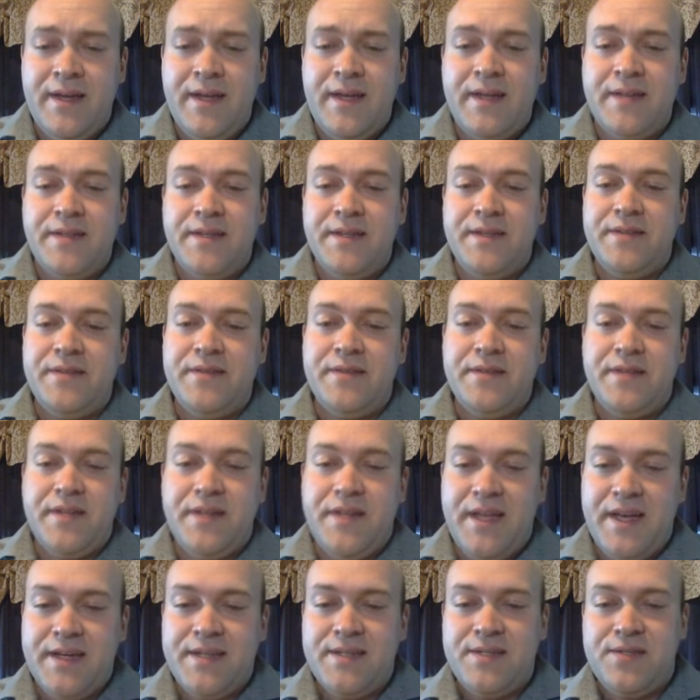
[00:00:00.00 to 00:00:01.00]
And then the
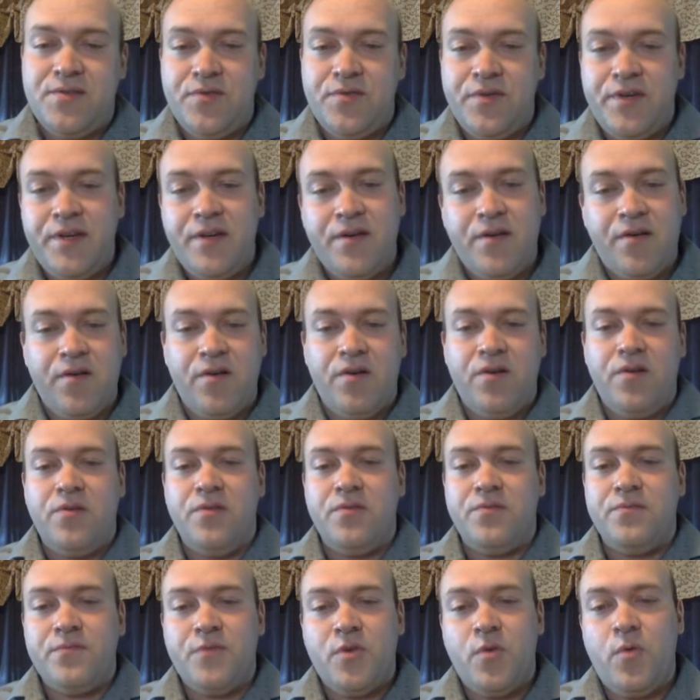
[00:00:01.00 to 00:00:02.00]
next three are
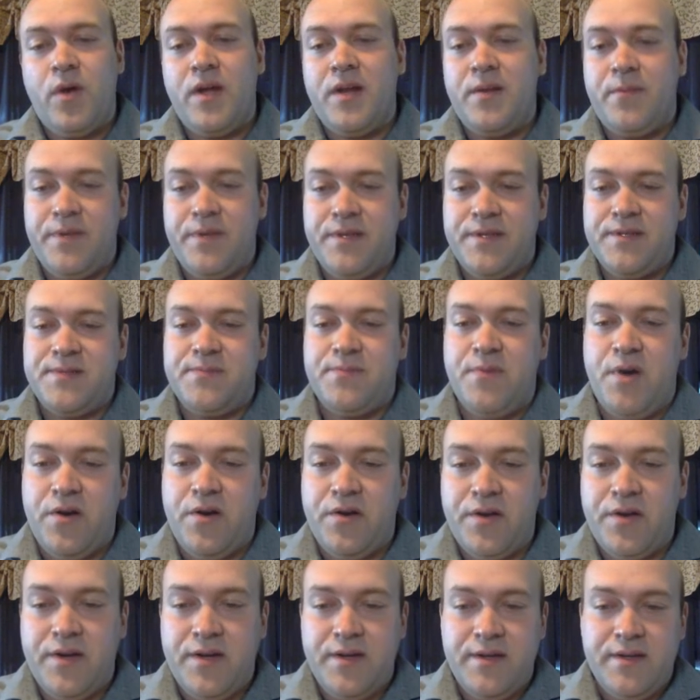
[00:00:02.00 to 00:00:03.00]
all quite a bit
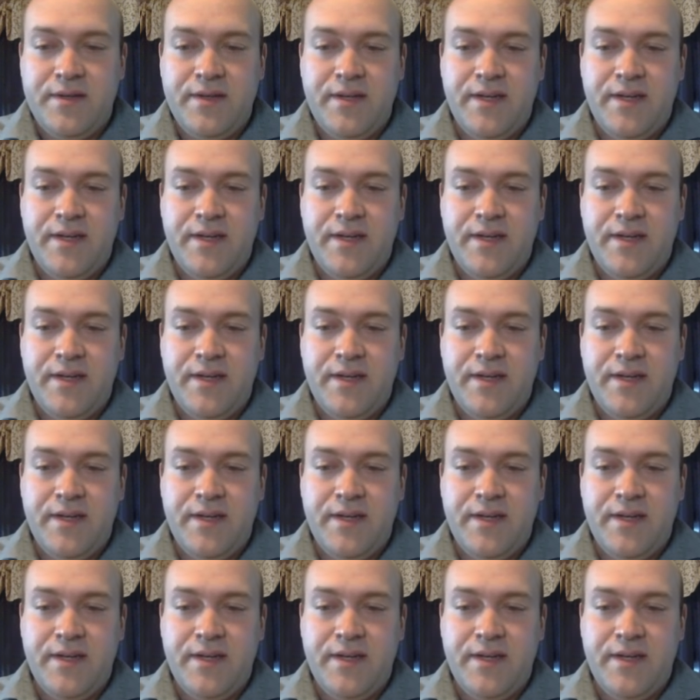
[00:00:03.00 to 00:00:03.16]
smaller.